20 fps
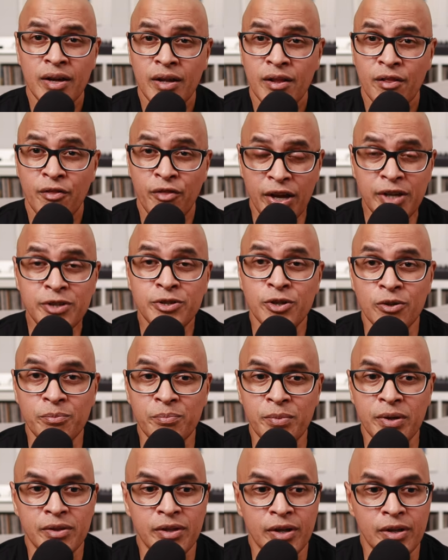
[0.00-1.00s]
They told
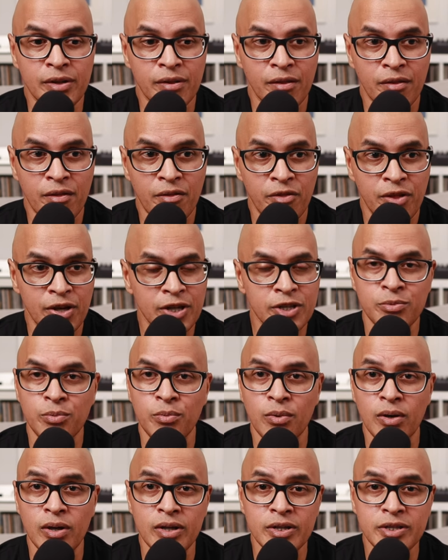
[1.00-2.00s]
me that this
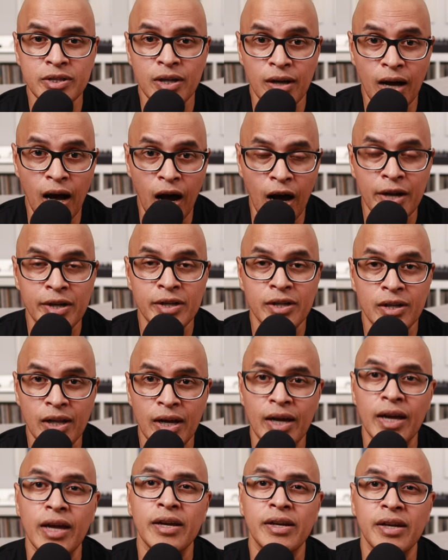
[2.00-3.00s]
was
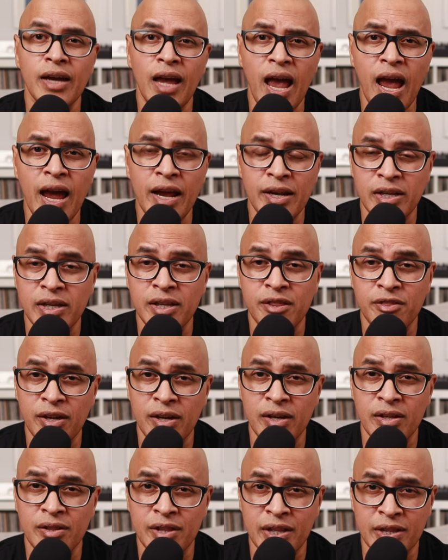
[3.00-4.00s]
unlike
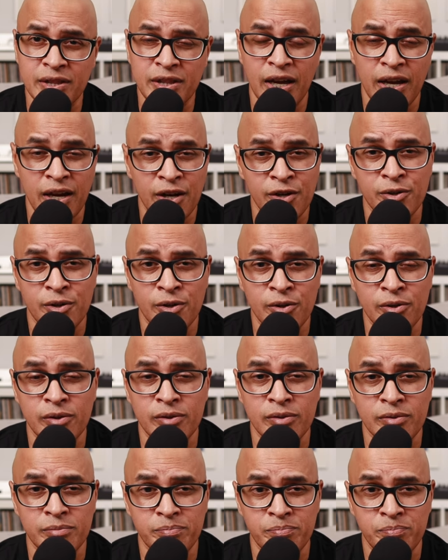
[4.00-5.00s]
anything that they had
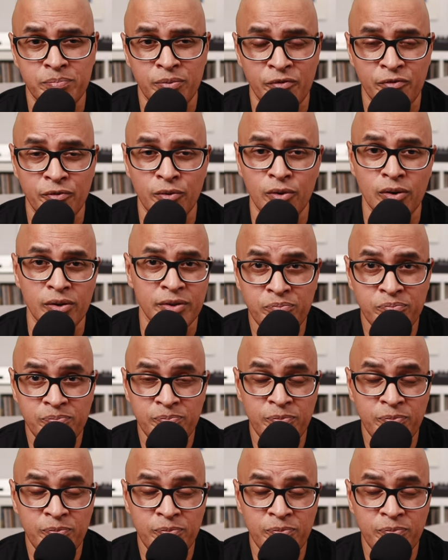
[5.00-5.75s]
heard before.